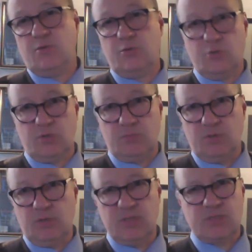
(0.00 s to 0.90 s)
or in your
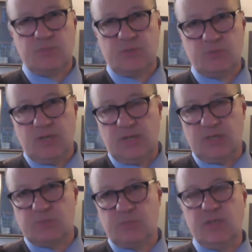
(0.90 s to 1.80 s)
community. That's the best way I can
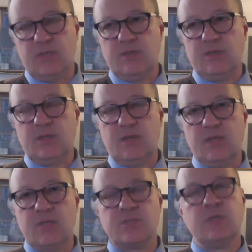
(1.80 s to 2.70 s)
explain it, I, I
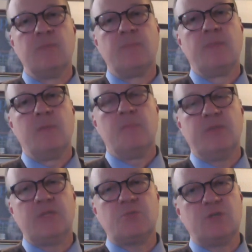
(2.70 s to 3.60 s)
guess.
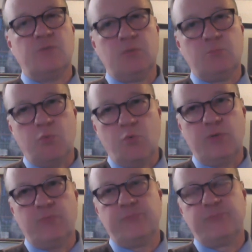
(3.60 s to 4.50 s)
But that's why it's very
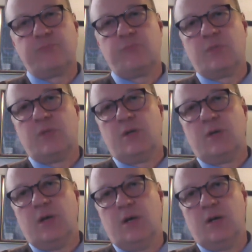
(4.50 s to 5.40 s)
important
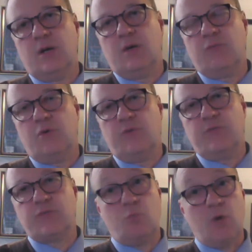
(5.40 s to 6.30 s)
uh, for all
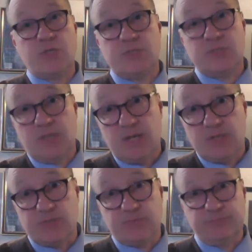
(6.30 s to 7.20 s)
of us to watch these
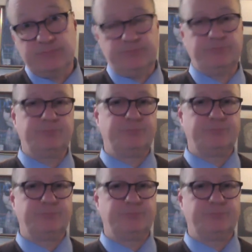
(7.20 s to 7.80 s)
cases. Hmm.